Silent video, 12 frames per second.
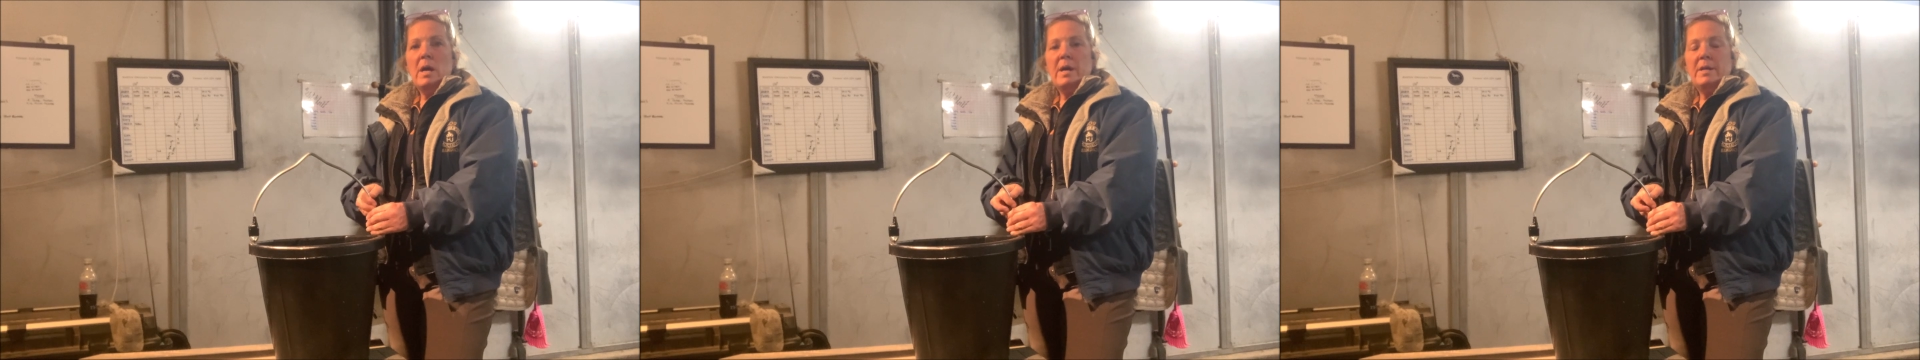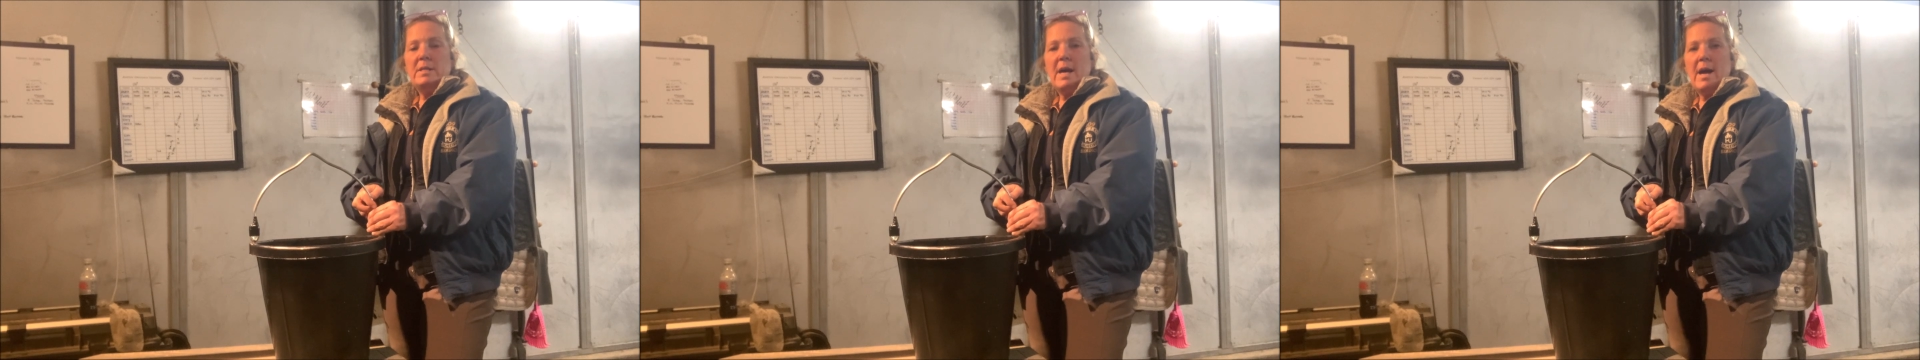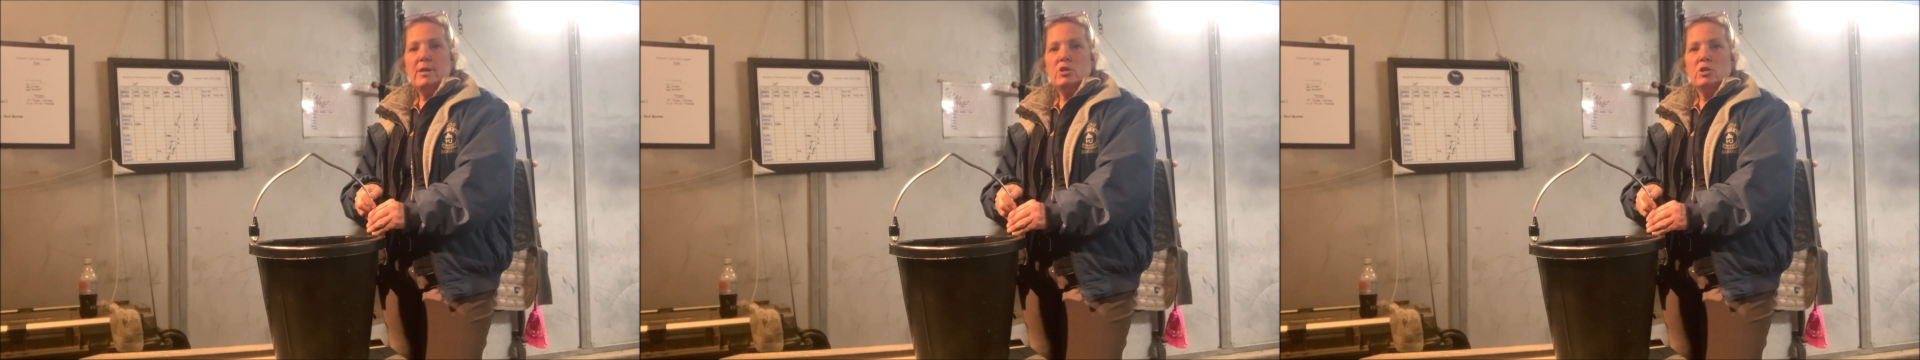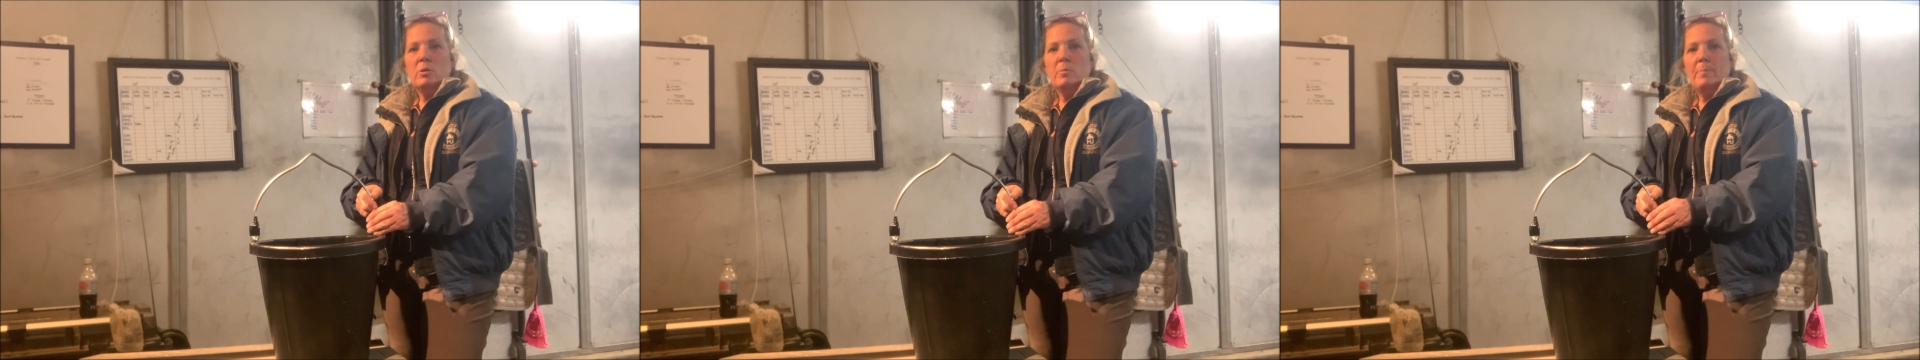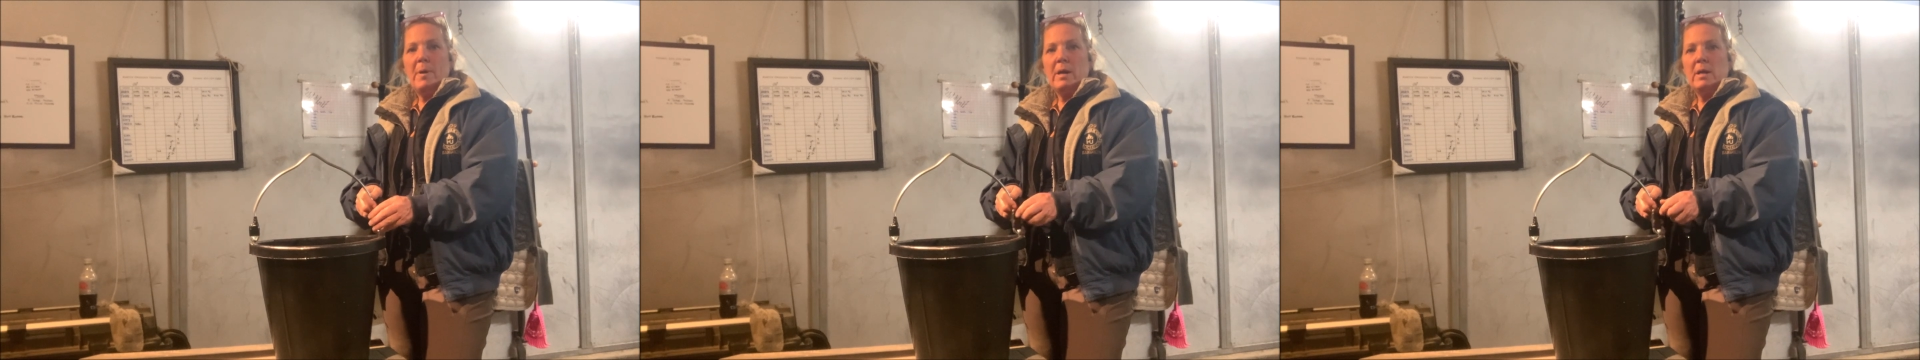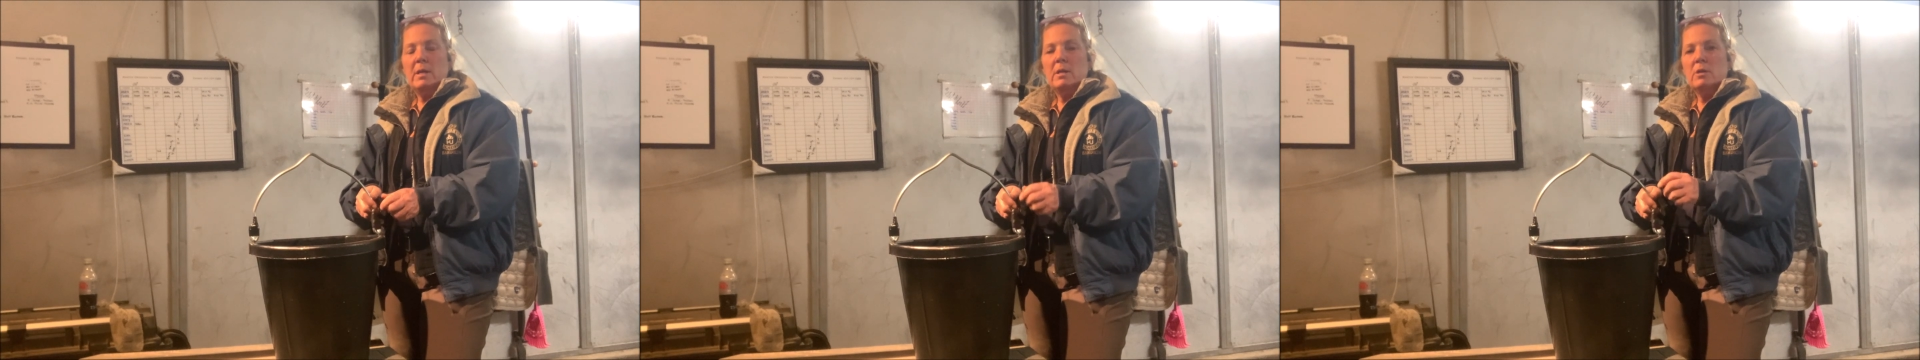attach your
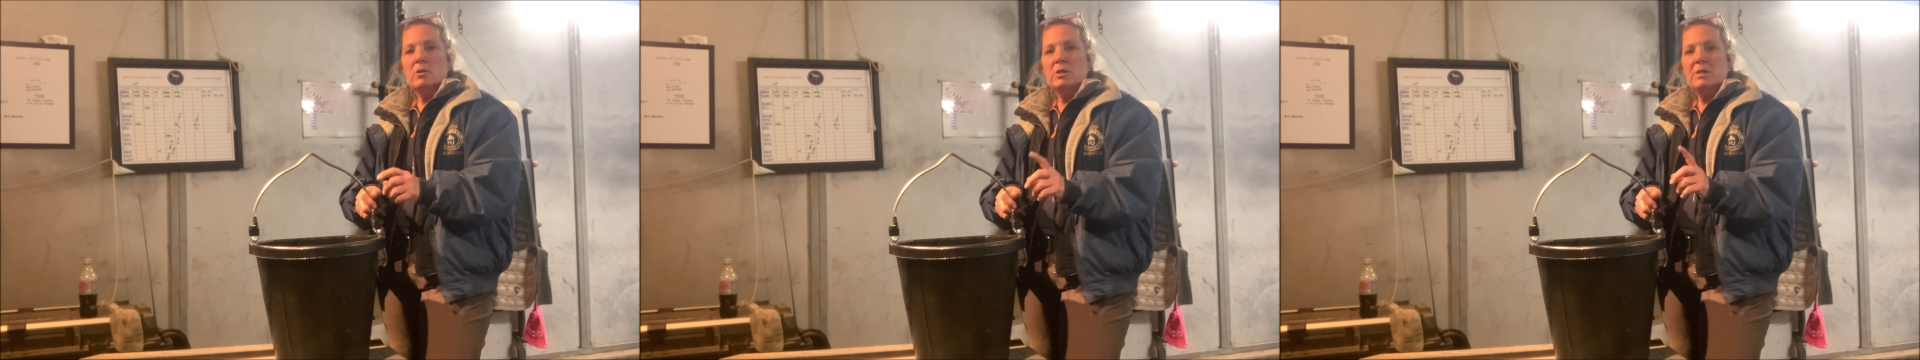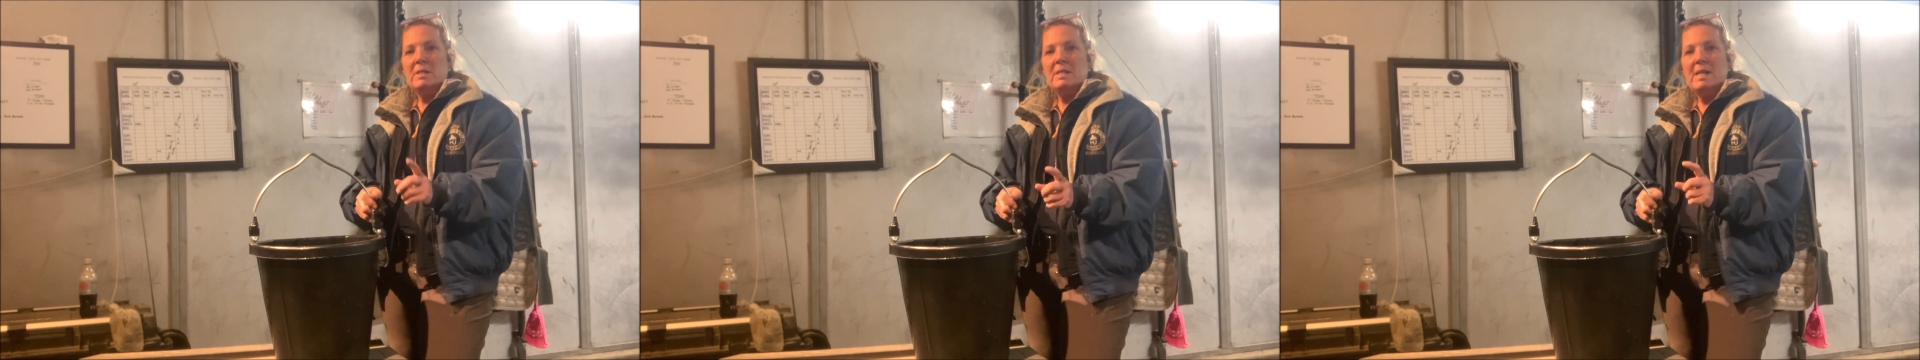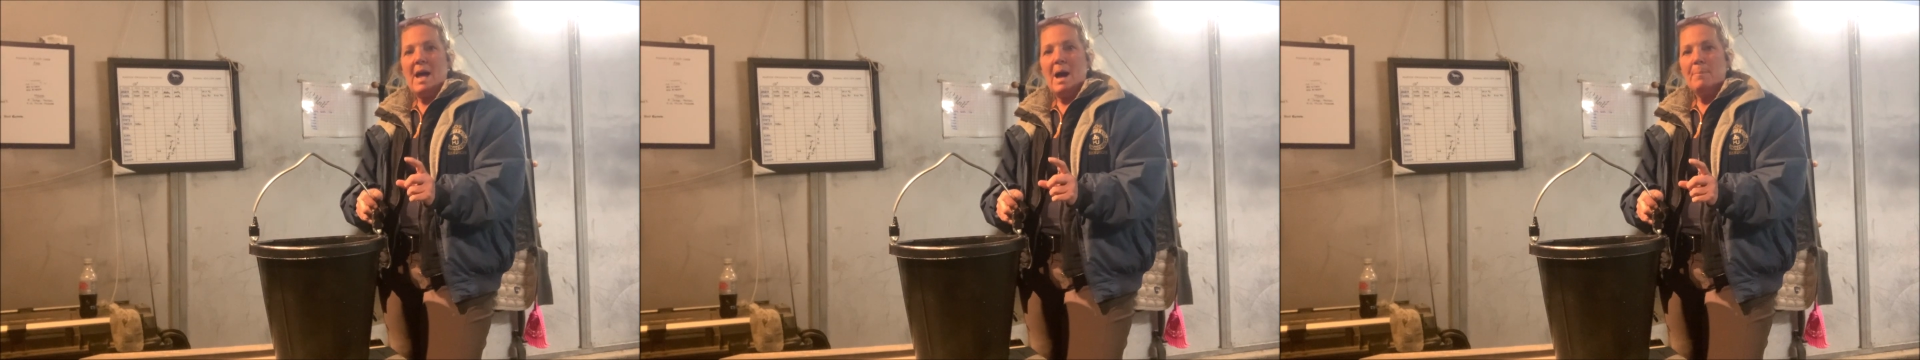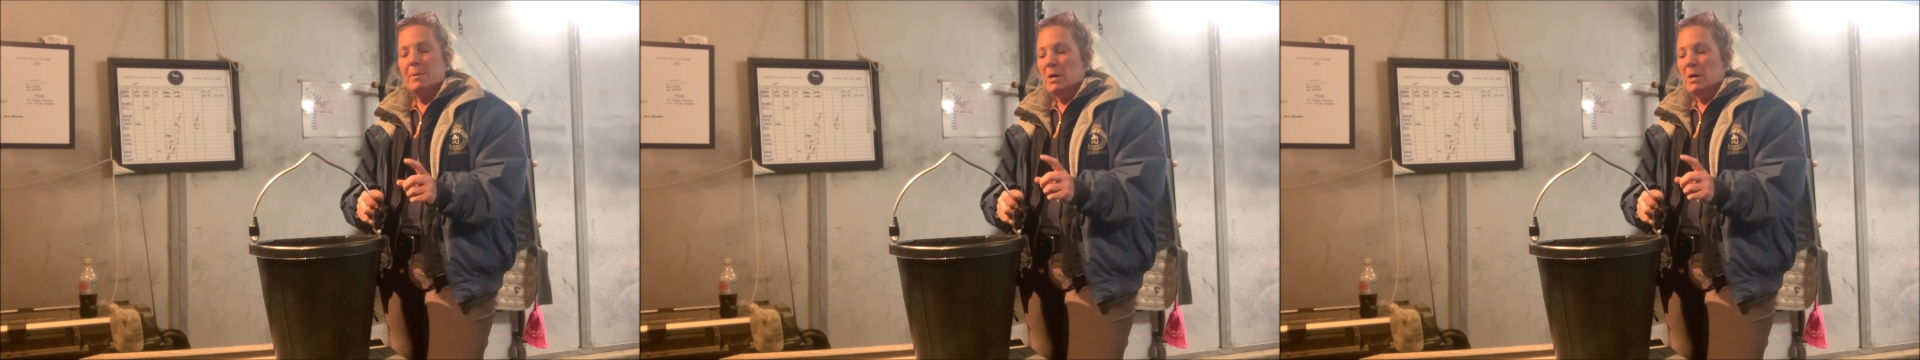bucket, your snap